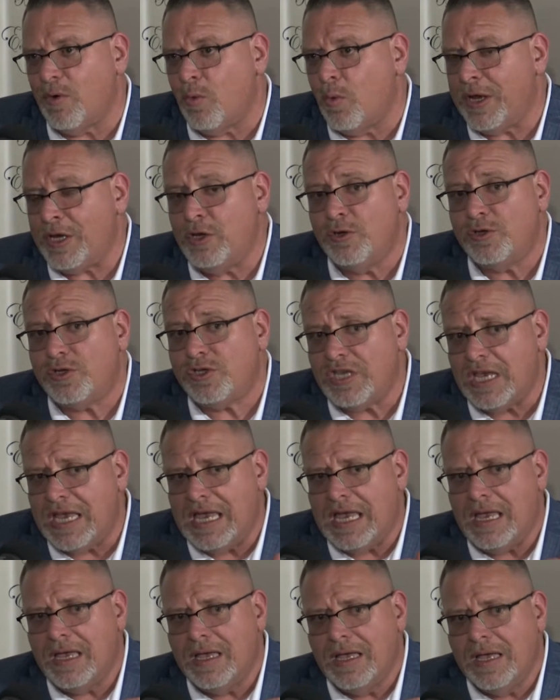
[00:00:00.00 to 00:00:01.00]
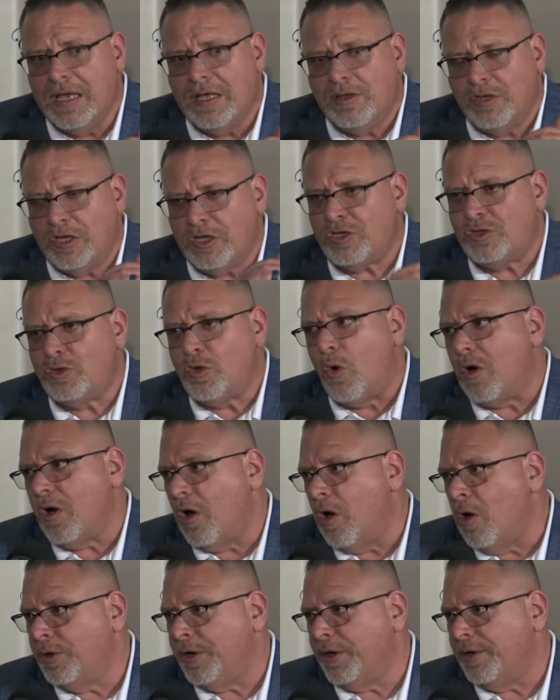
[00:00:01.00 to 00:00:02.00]
When you see the store
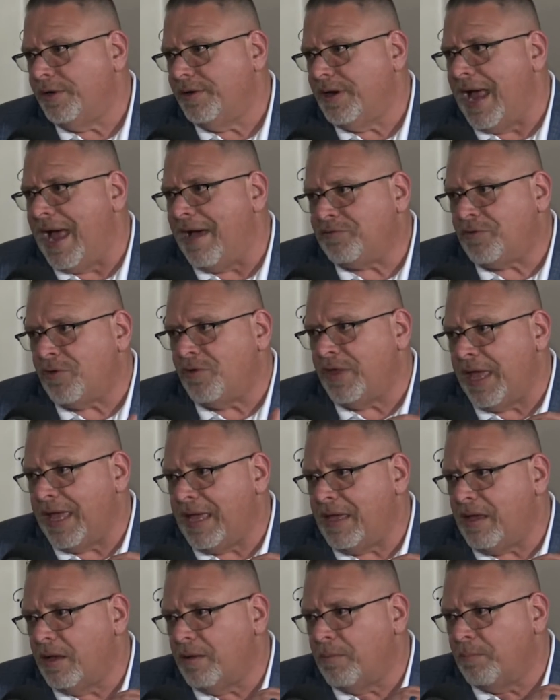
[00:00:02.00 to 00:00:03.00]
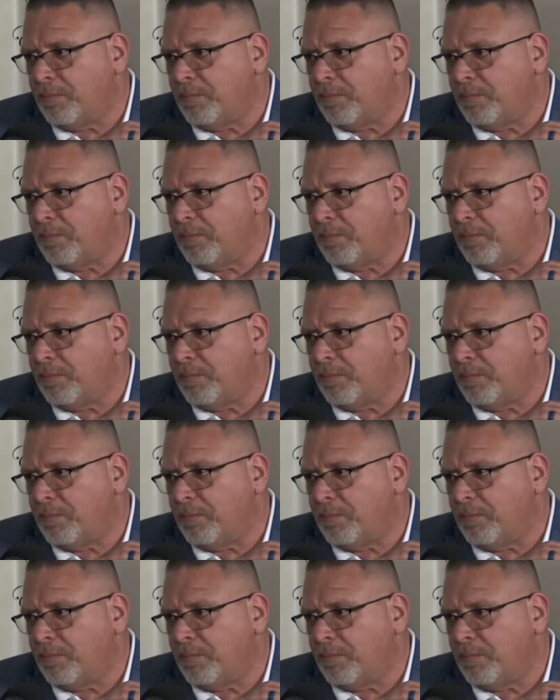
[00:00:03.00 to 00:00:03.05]
owner after they